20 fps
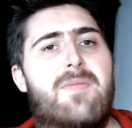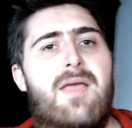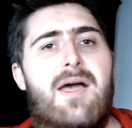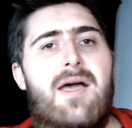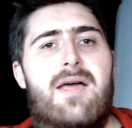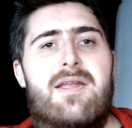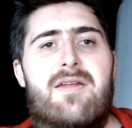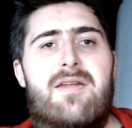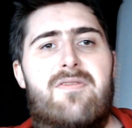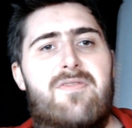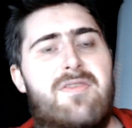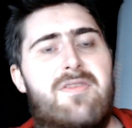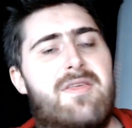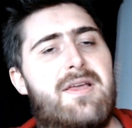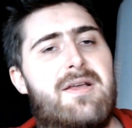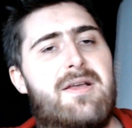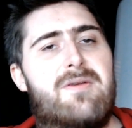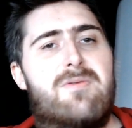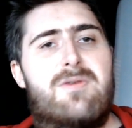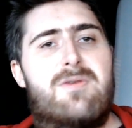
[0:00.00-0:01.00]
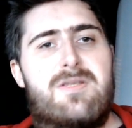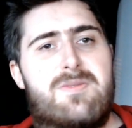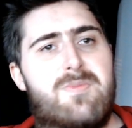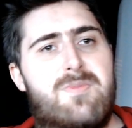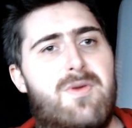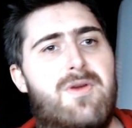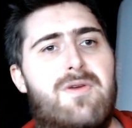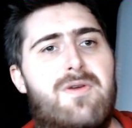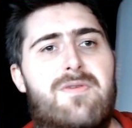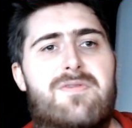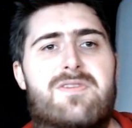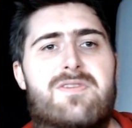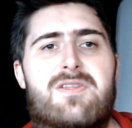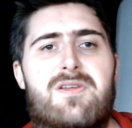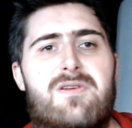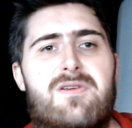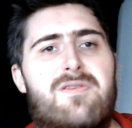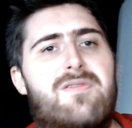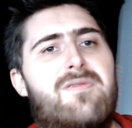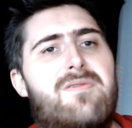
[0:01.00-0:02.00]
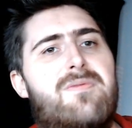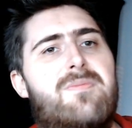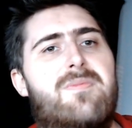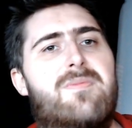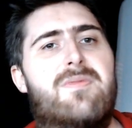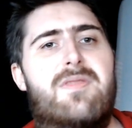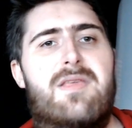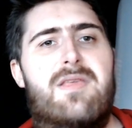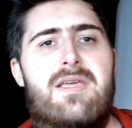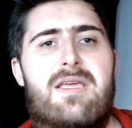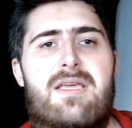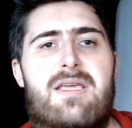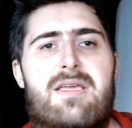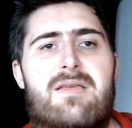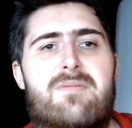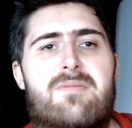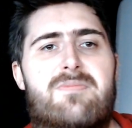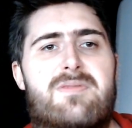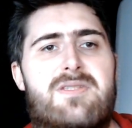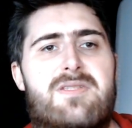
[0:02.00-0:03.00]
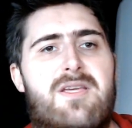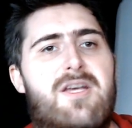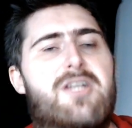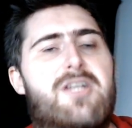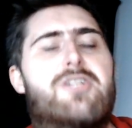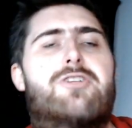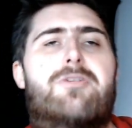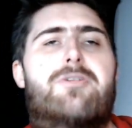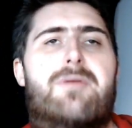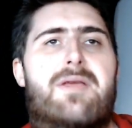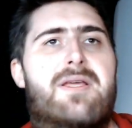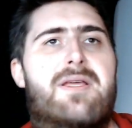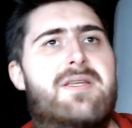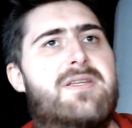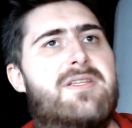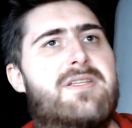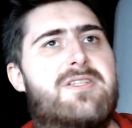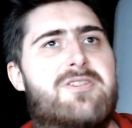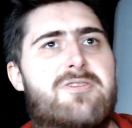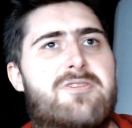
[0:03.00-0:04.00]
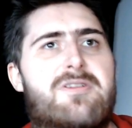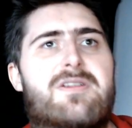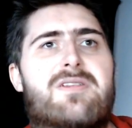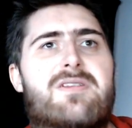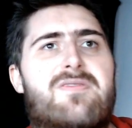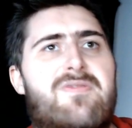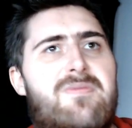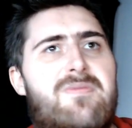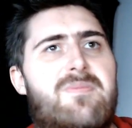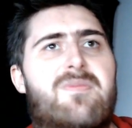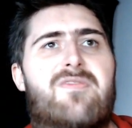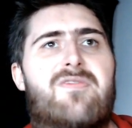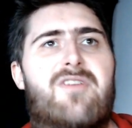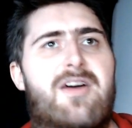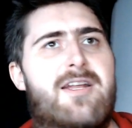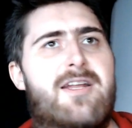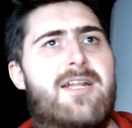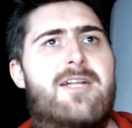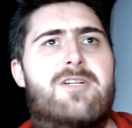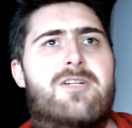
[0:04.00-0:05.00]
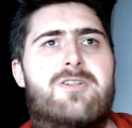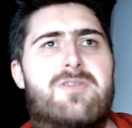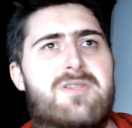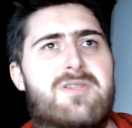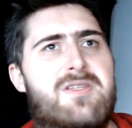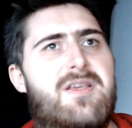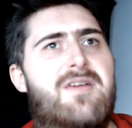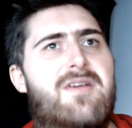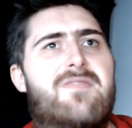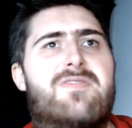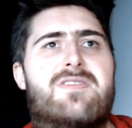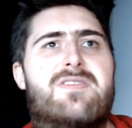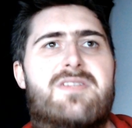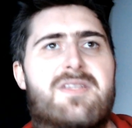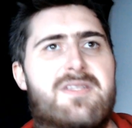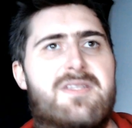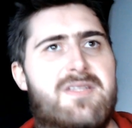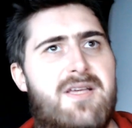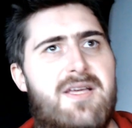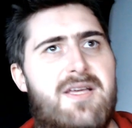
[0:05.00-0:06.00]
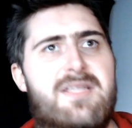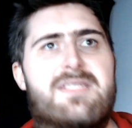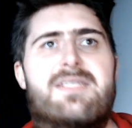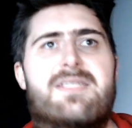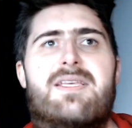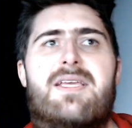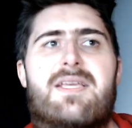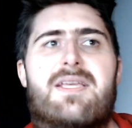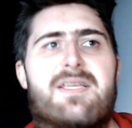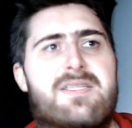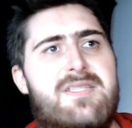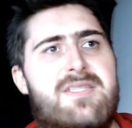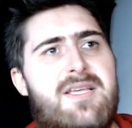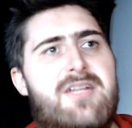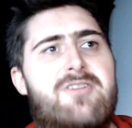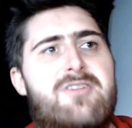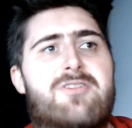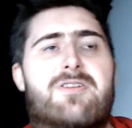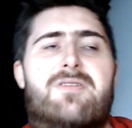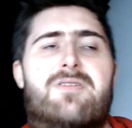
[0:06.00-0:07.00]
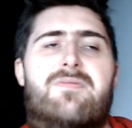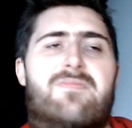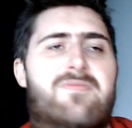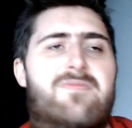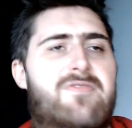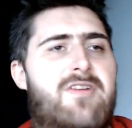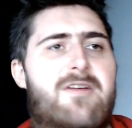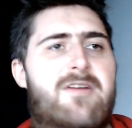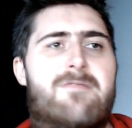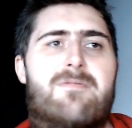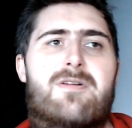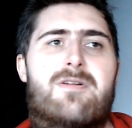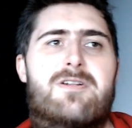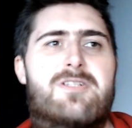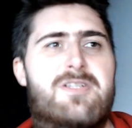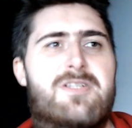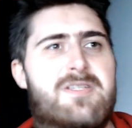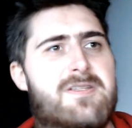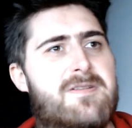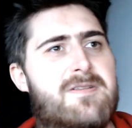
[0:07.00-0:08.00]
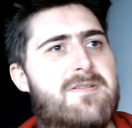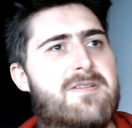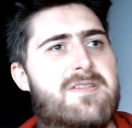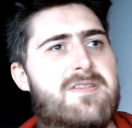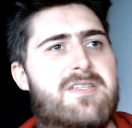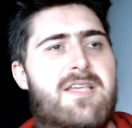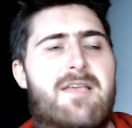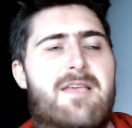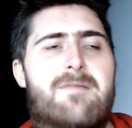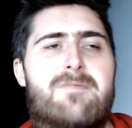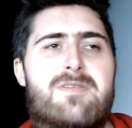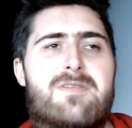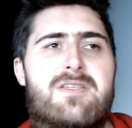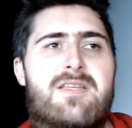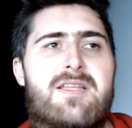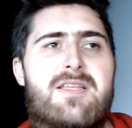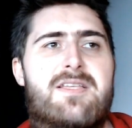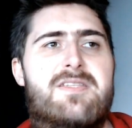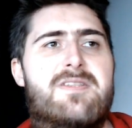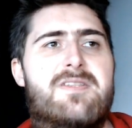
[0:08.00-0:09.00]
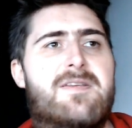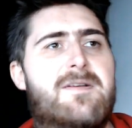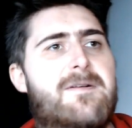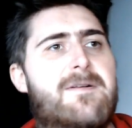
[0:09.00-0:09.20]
and everything was moved to the tertiary industries, financial services, IT, etc., very much the same as it is